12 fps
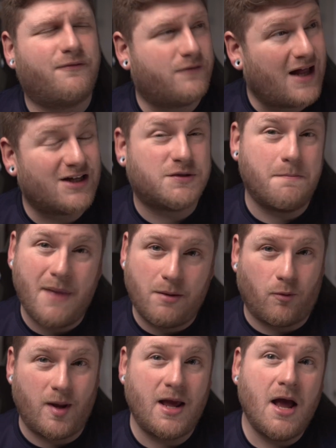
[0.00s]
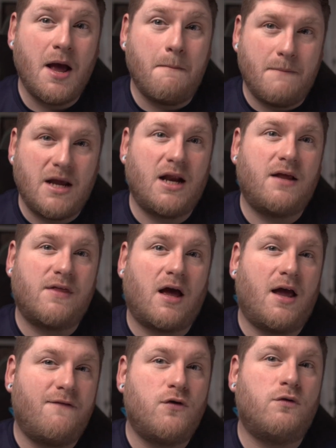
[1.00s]
flash memory, meaning
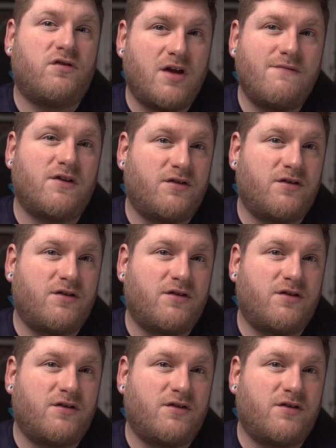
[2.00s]
that if you save